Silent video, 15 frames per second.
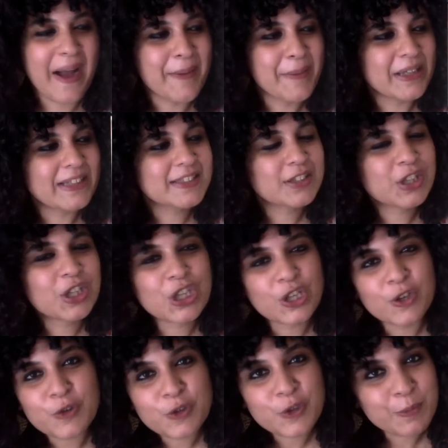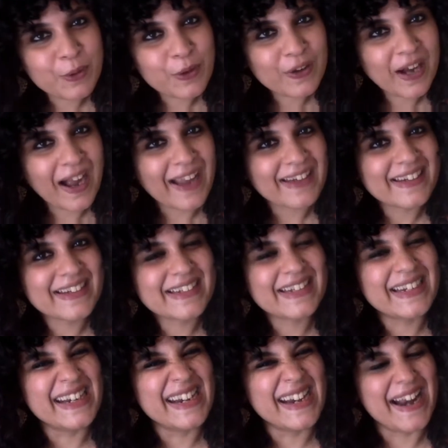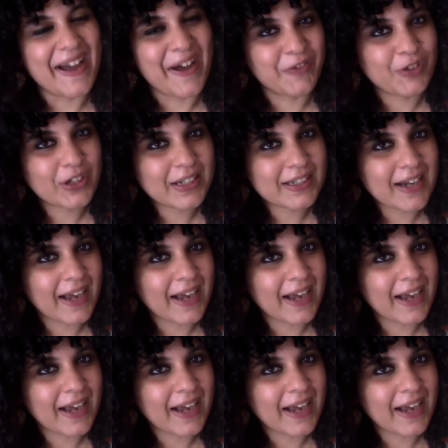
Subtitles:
It's a cute book. I didn't love it.